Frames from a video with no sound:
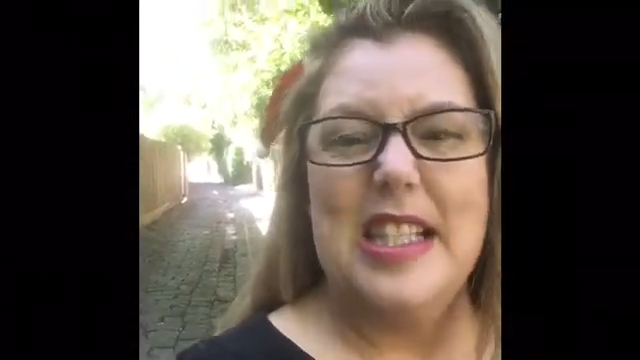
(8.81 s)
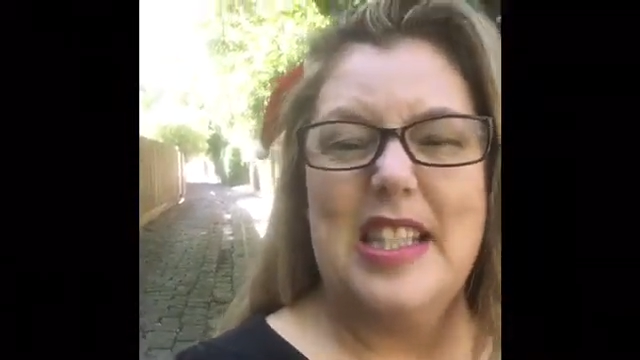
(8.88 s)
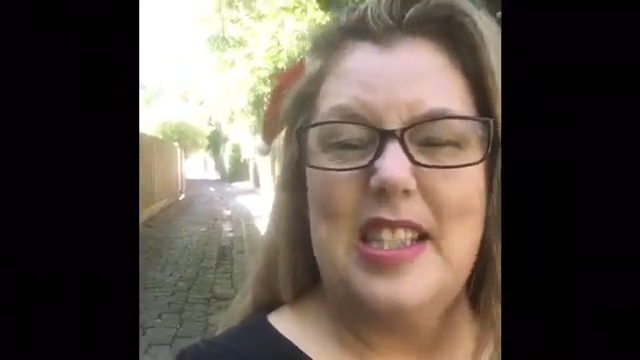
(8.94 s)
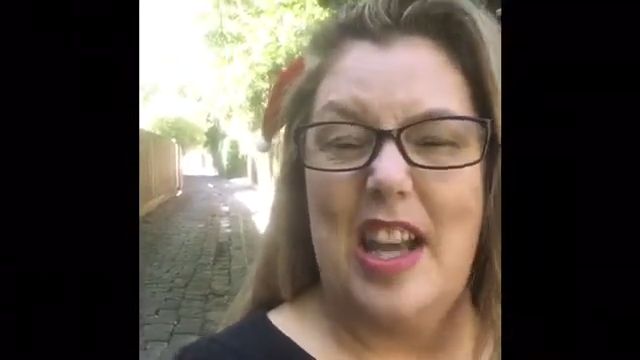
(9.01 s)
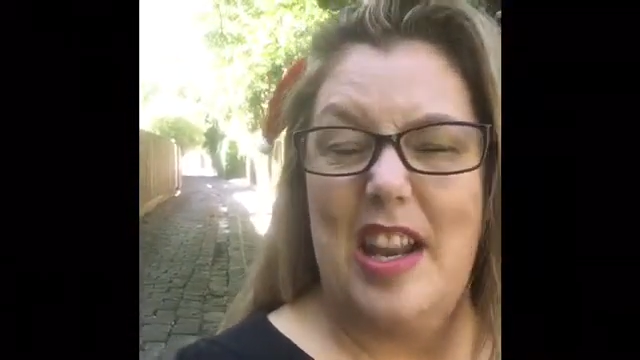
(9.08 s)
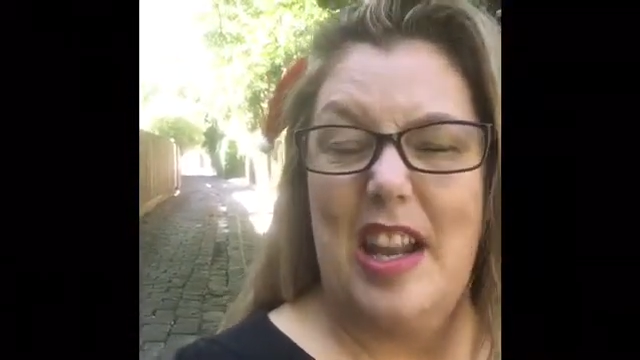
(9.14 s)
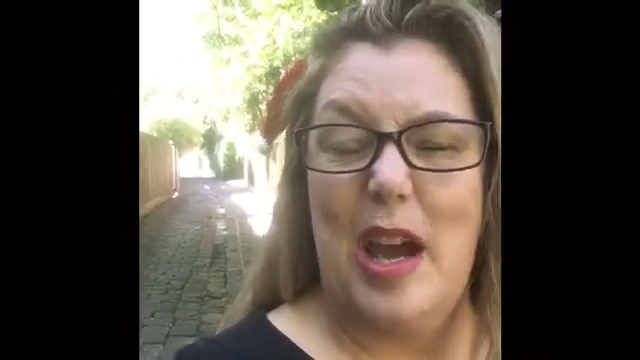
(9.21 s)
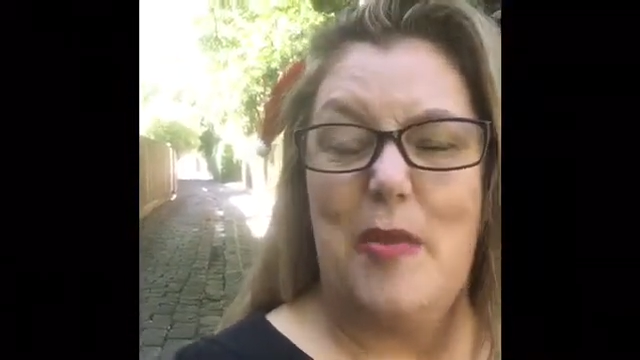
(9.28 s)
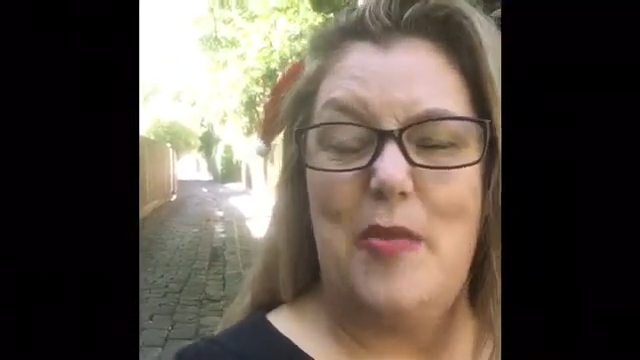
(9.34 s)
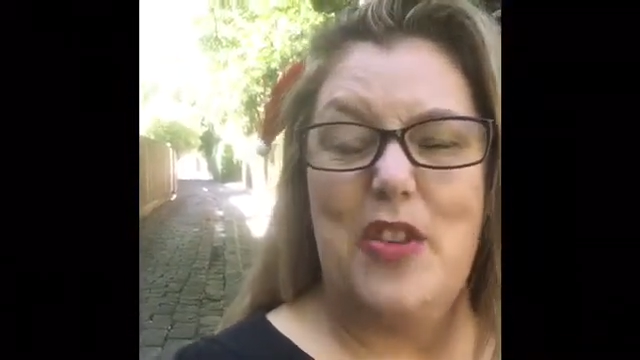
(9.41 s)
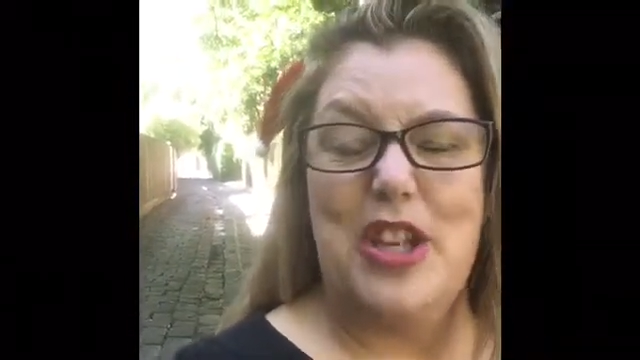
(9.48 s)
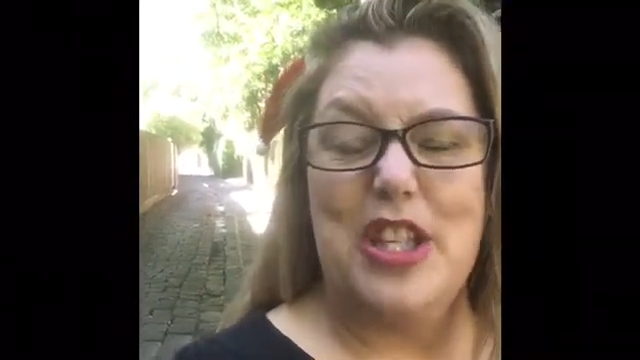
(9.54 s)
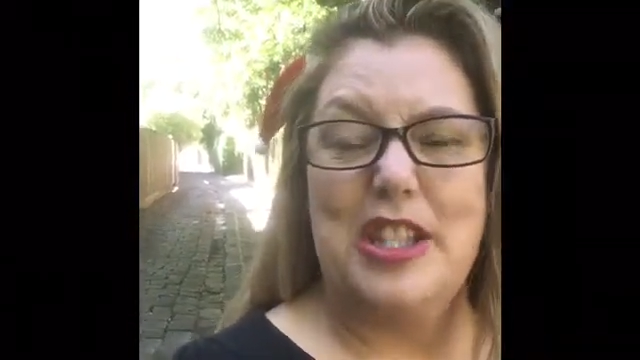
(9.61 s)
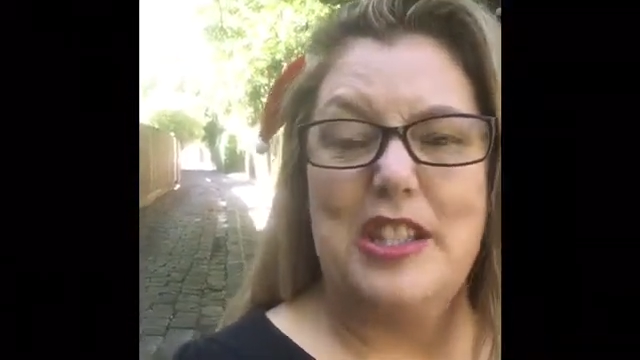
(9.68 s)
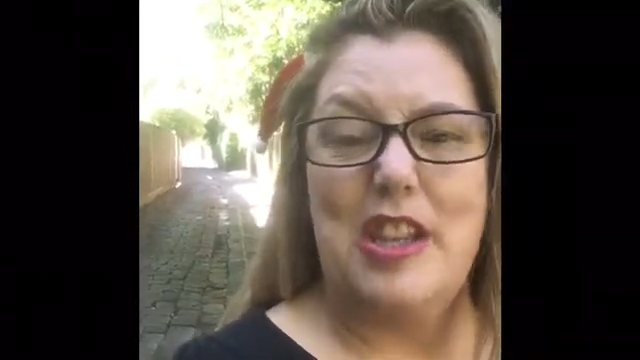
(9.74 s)
standing up
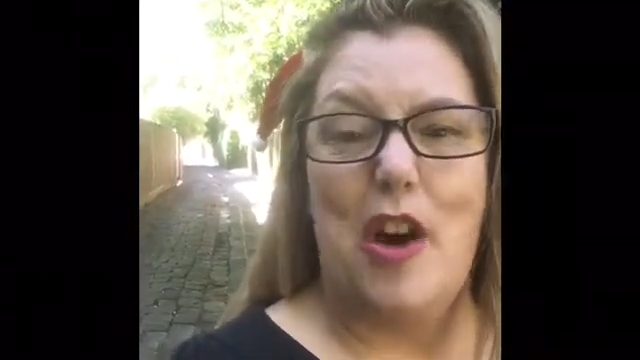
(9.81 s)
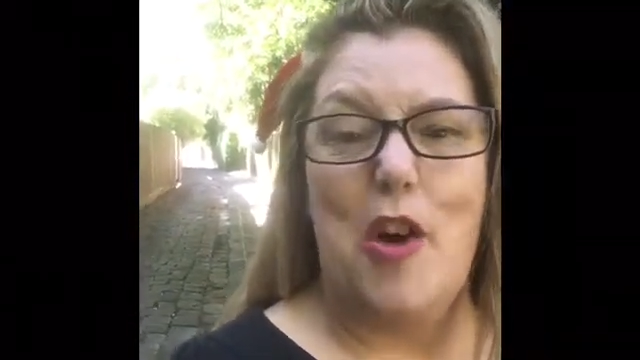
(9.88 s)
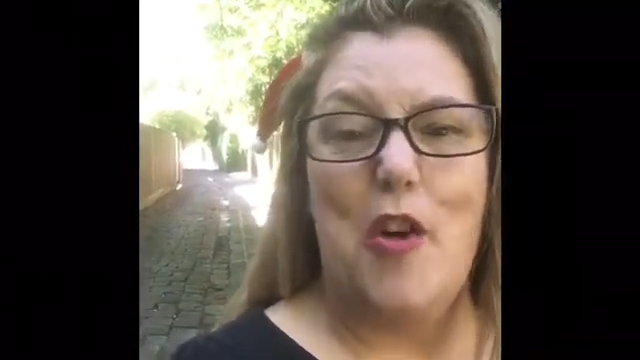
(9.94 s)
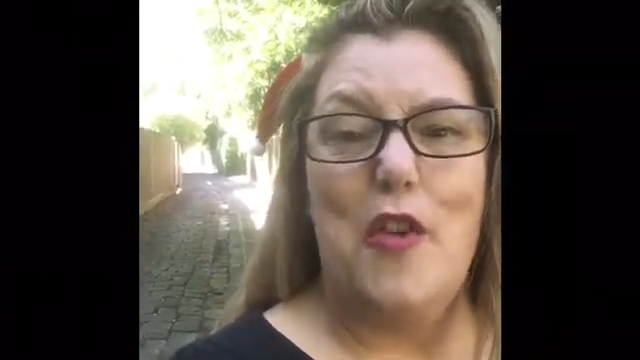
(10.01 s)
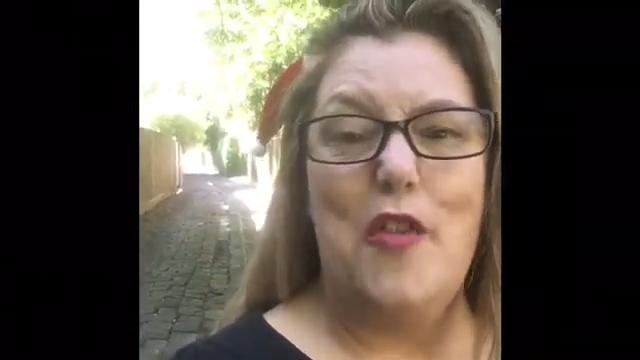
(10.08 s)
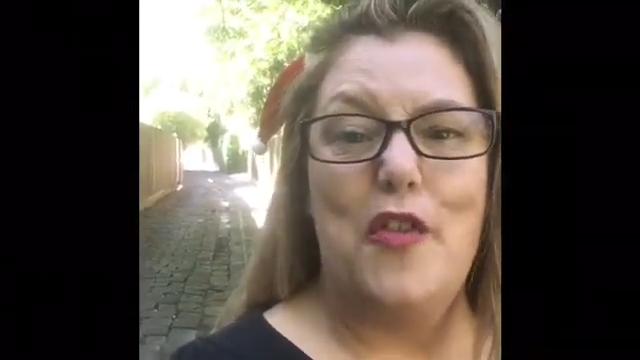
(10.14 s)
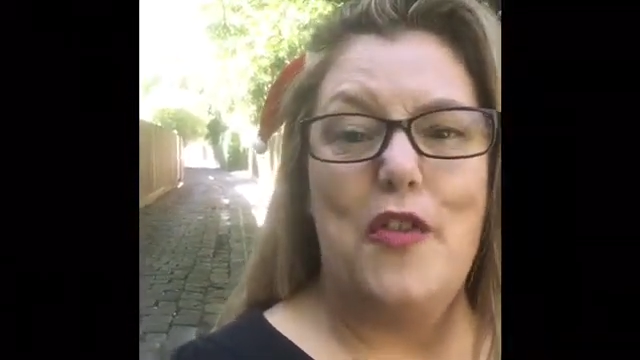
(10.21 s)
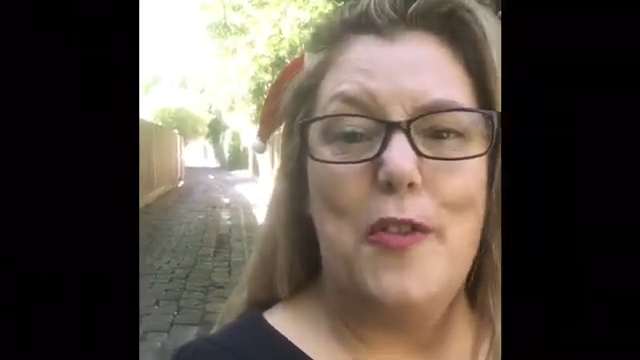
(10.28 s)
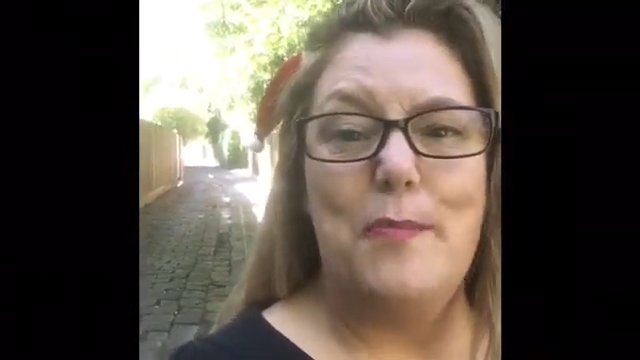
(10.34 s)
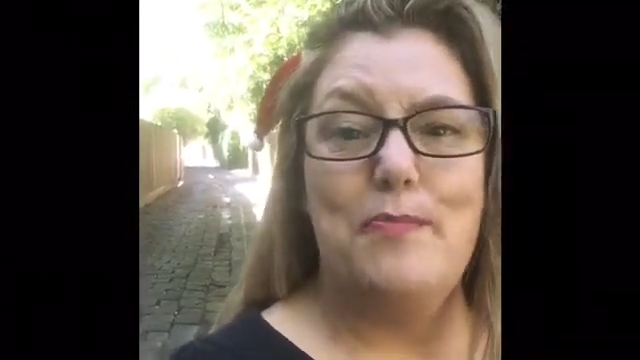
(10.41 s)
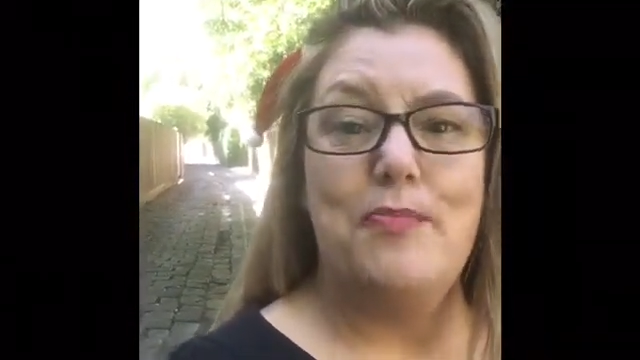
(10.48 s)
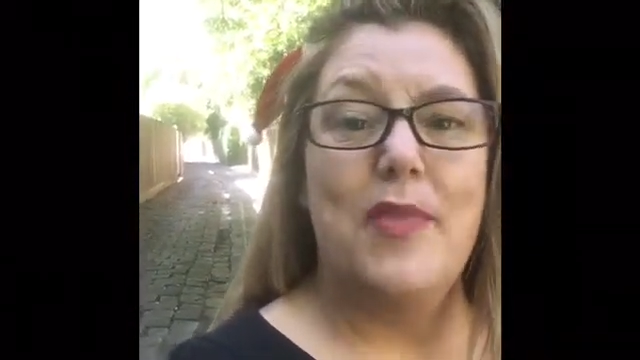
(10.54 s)
for yourself,